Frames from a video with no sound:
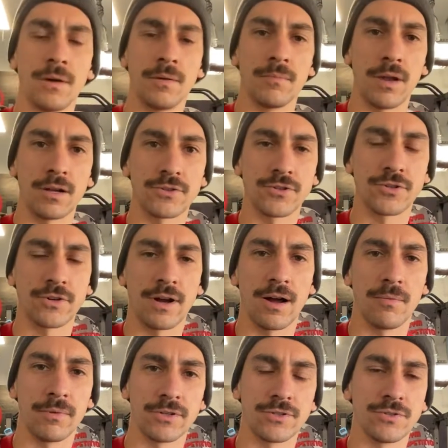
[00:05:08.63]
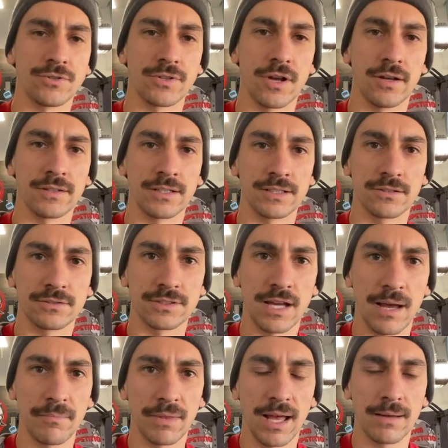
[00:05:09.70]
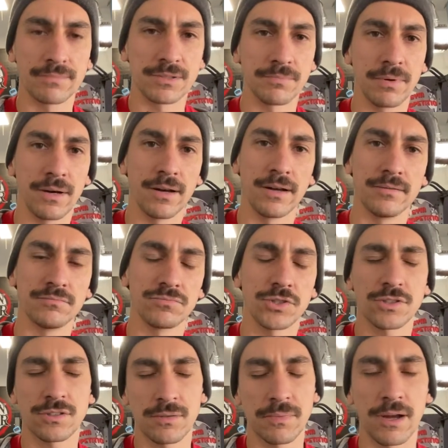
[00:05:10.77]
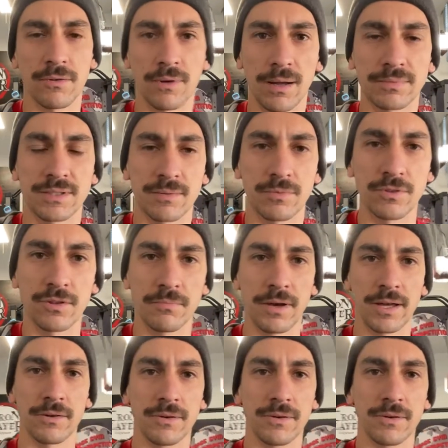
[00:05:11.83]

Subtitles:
Not sure how much you saw in that little time lapse, but just about wrapped up with the battery